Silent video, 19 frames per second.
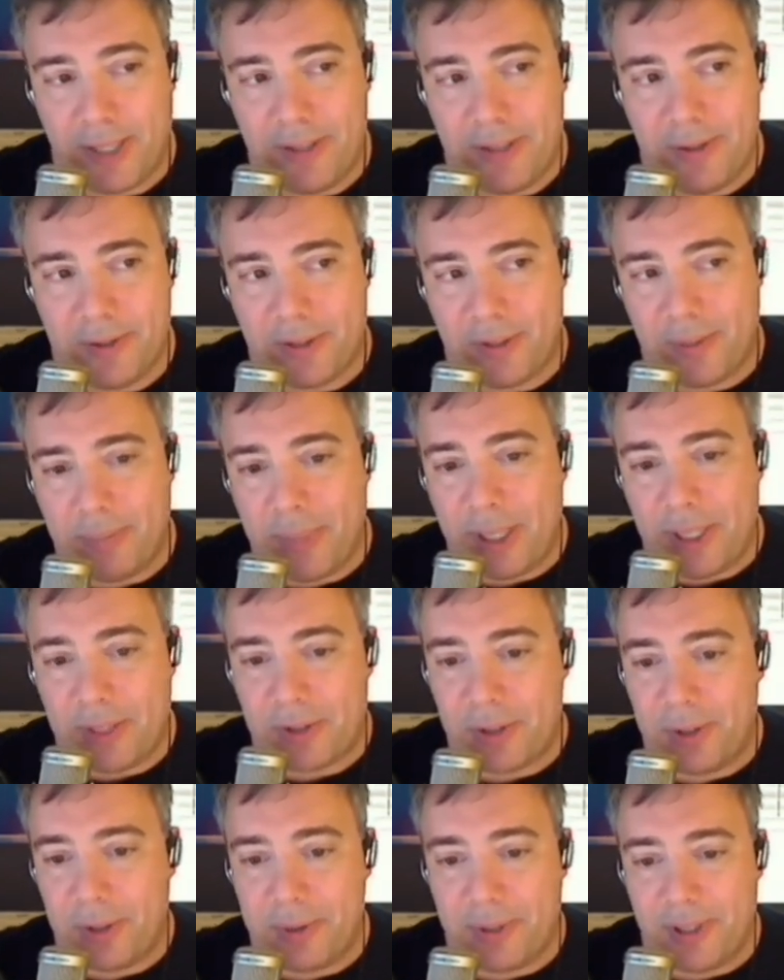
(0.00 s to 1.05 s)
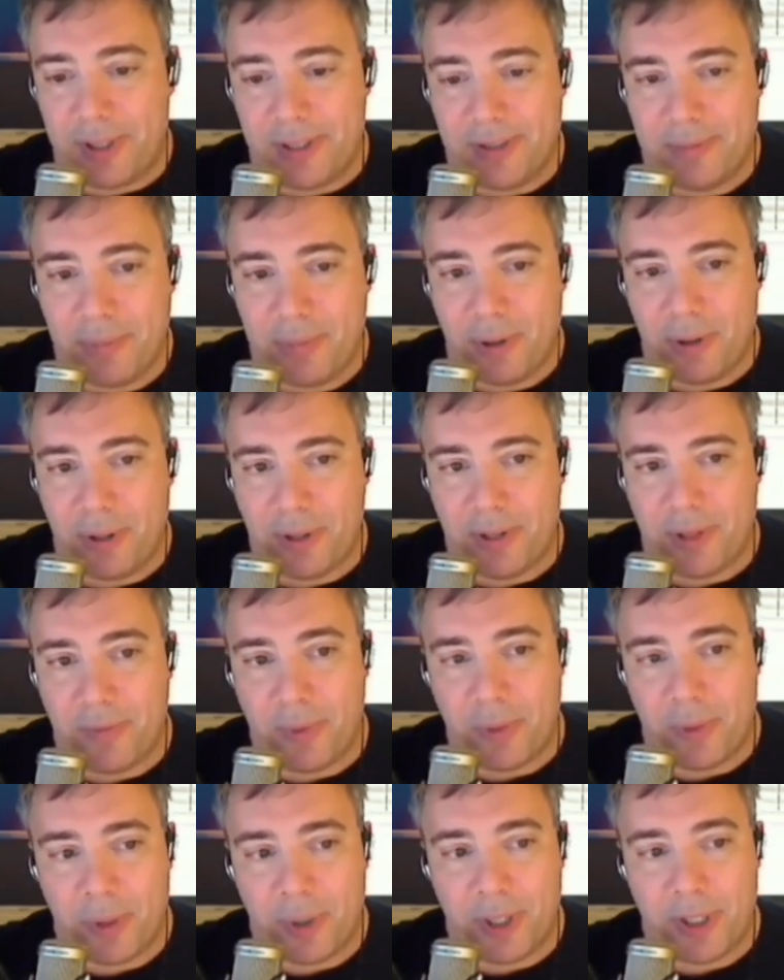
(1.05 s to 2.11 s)
I use some minuscule portion of
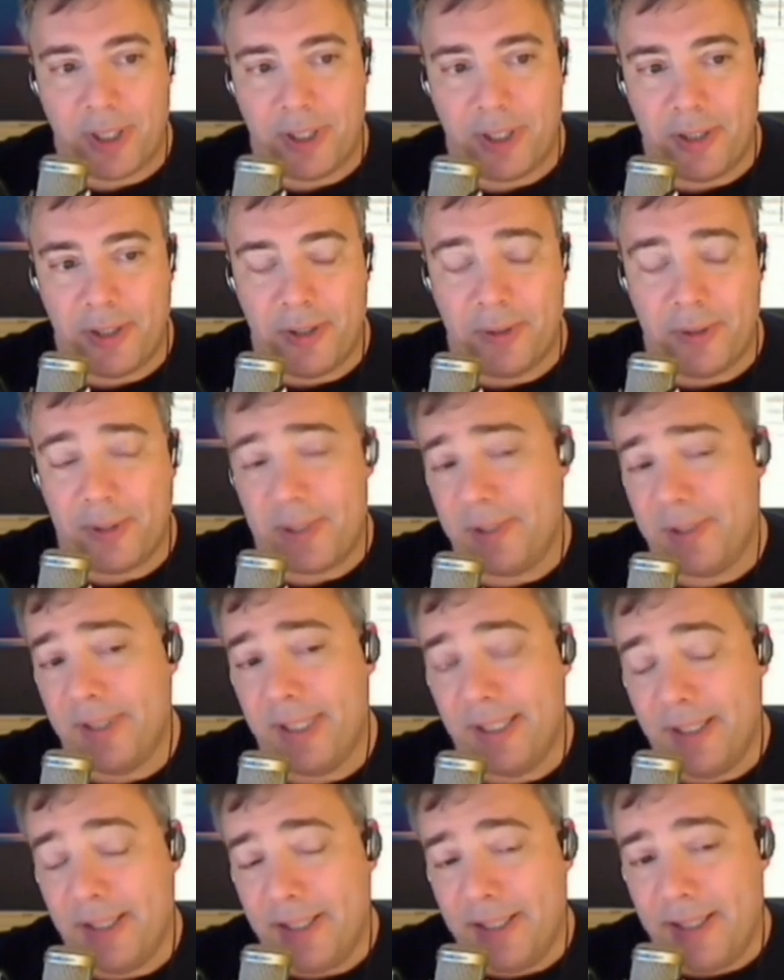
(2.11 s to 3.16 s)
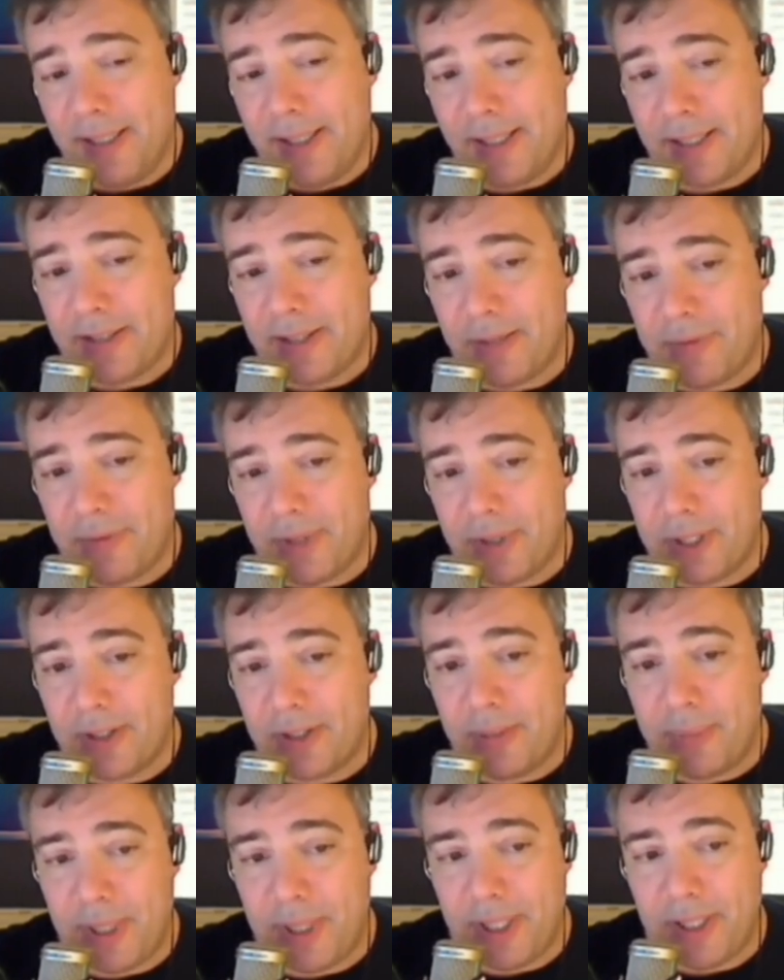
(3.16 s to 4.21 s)
what Word can do, and that stuff
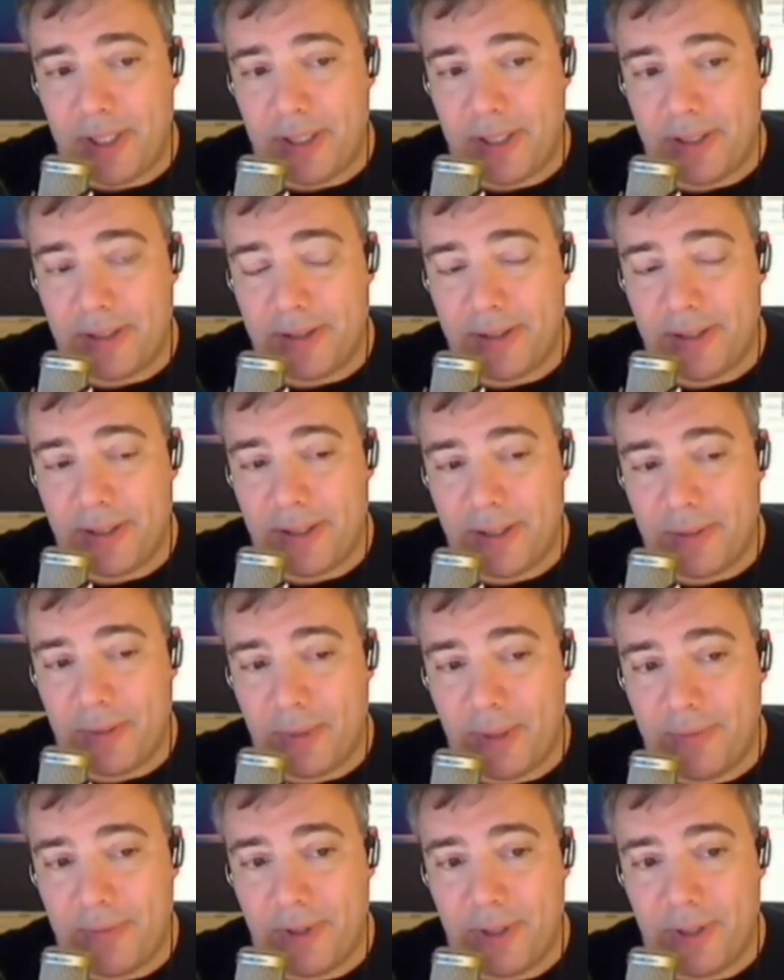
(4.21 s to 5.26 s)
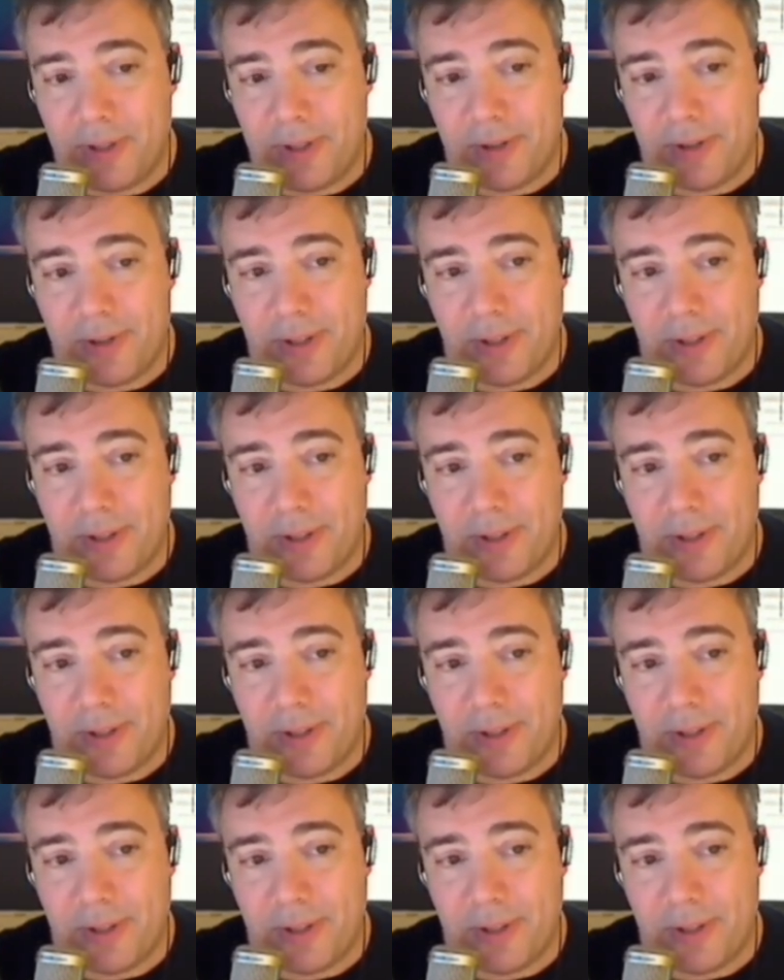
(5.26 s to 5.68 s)
looks to be in the in the web version.